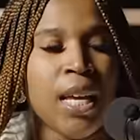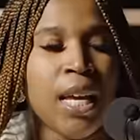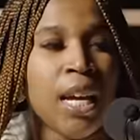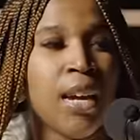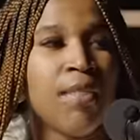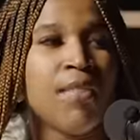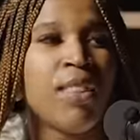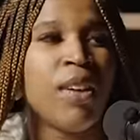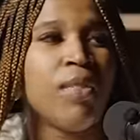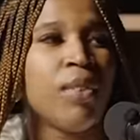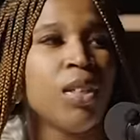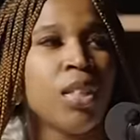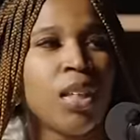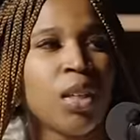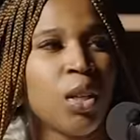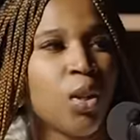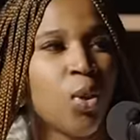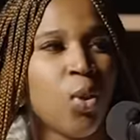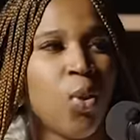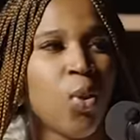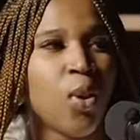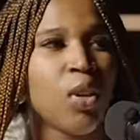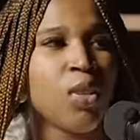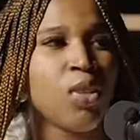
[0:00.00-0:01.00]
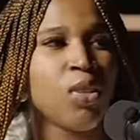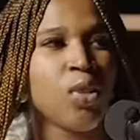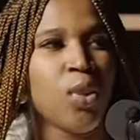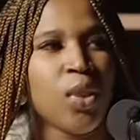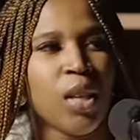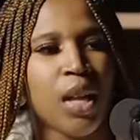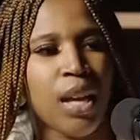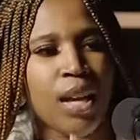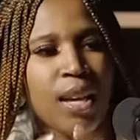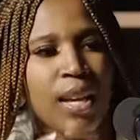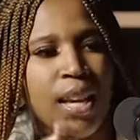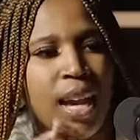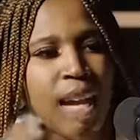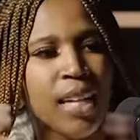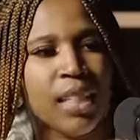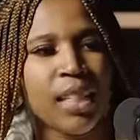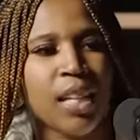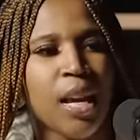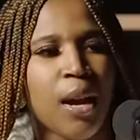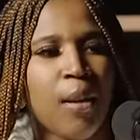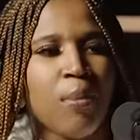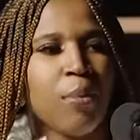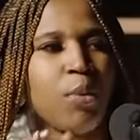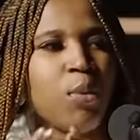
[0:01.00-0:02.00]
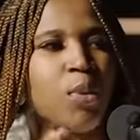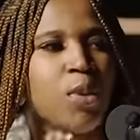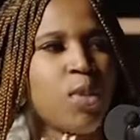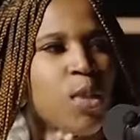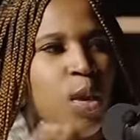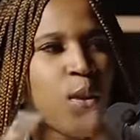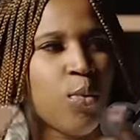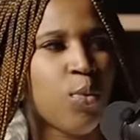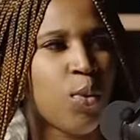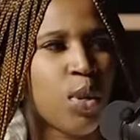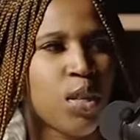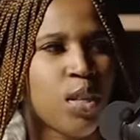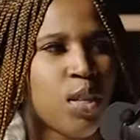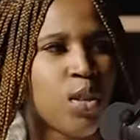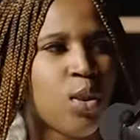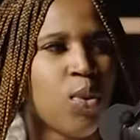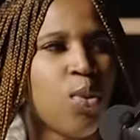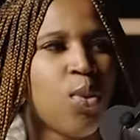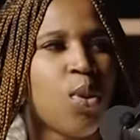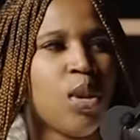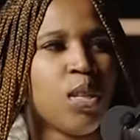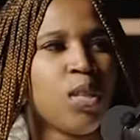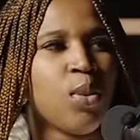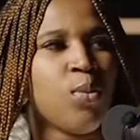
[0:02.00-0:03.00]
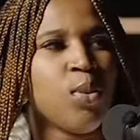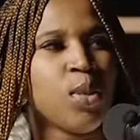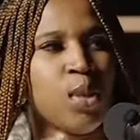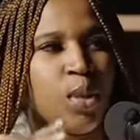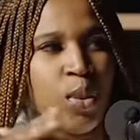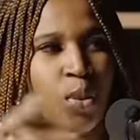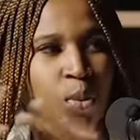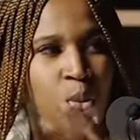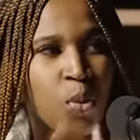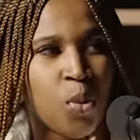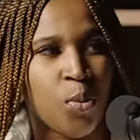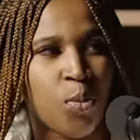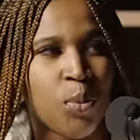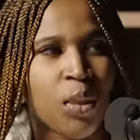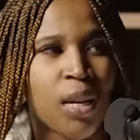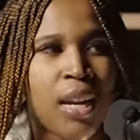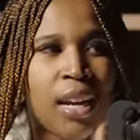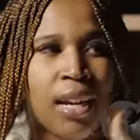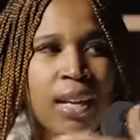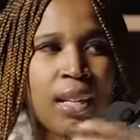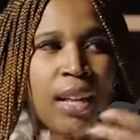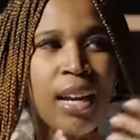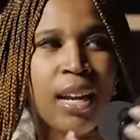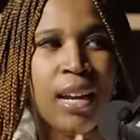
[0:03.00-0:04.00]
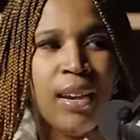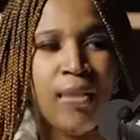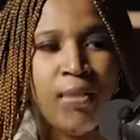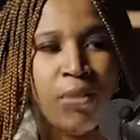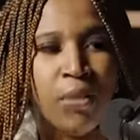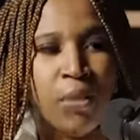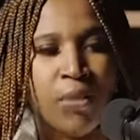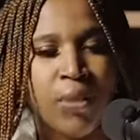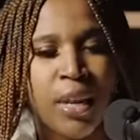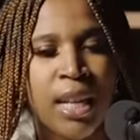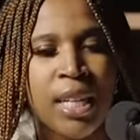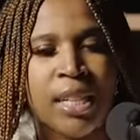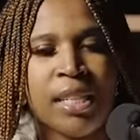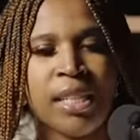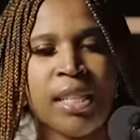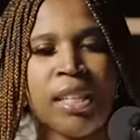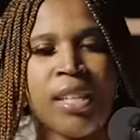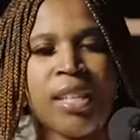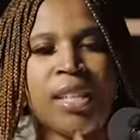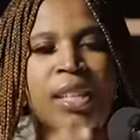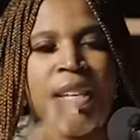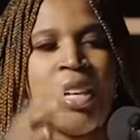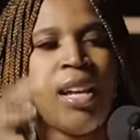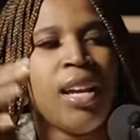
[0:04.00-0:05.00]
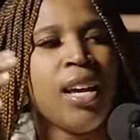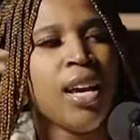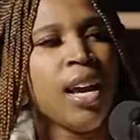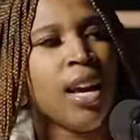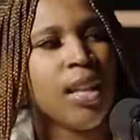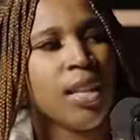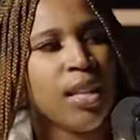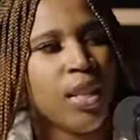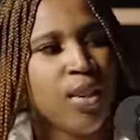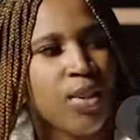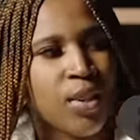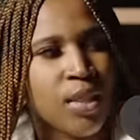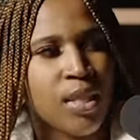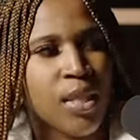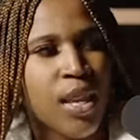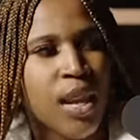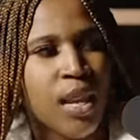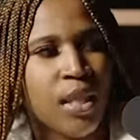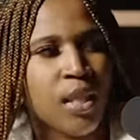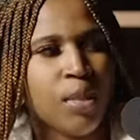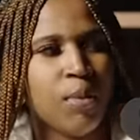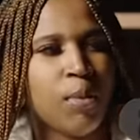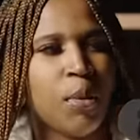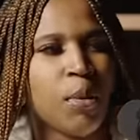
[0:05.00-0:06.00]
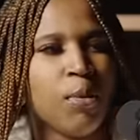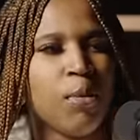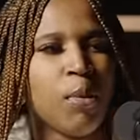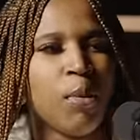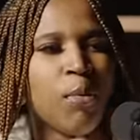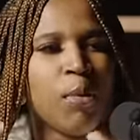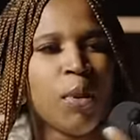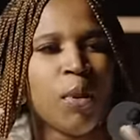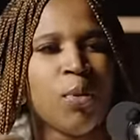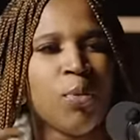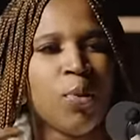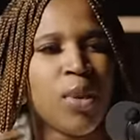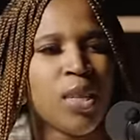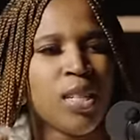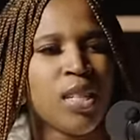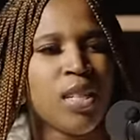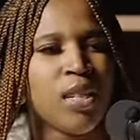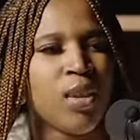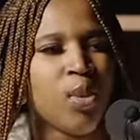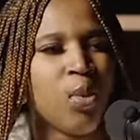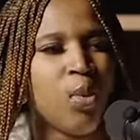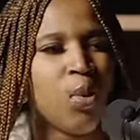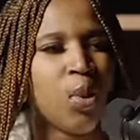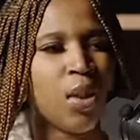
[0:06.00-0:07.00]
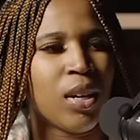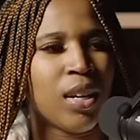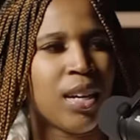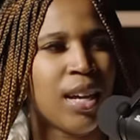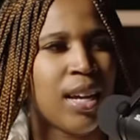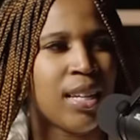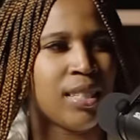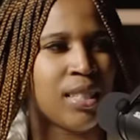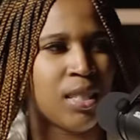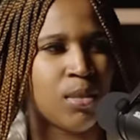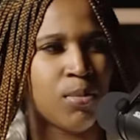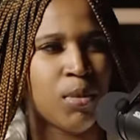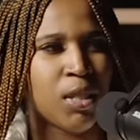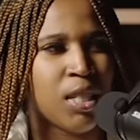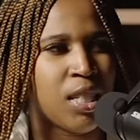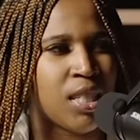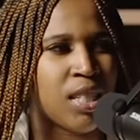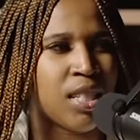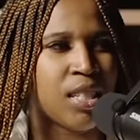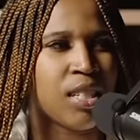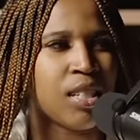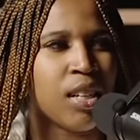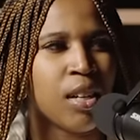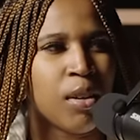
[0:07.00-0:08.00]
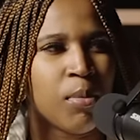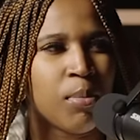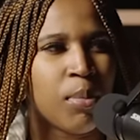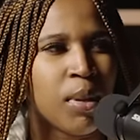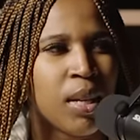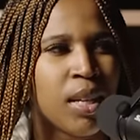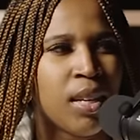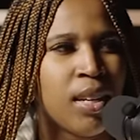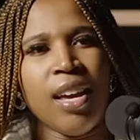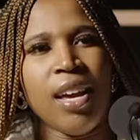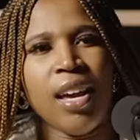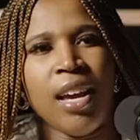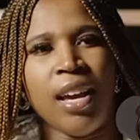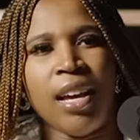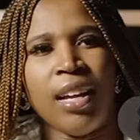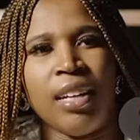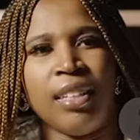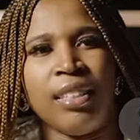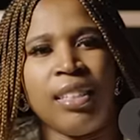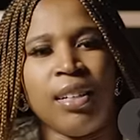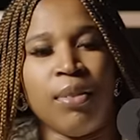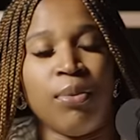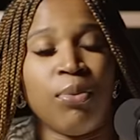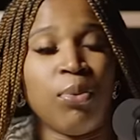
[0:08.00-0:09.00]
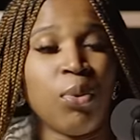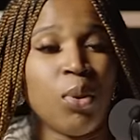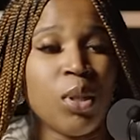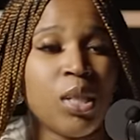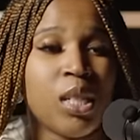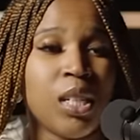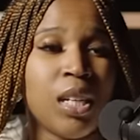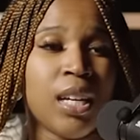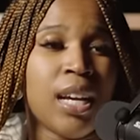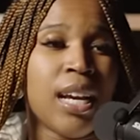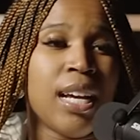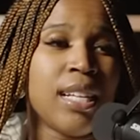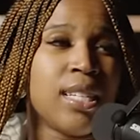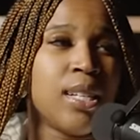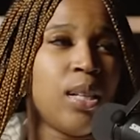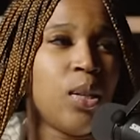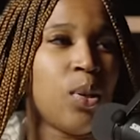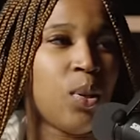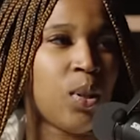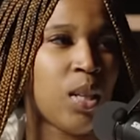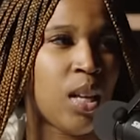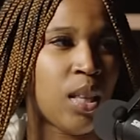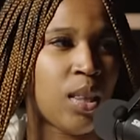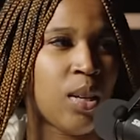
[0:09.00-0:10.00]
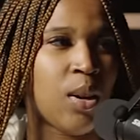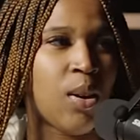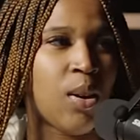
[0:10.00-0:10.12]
And I've never done a course. So, like, Kash Capital itself wasn't a course, it was a group that had a lot of information. And then you could talk to people, but it wasn't organized as much as it should have been. And unfortunately, I had to learn that the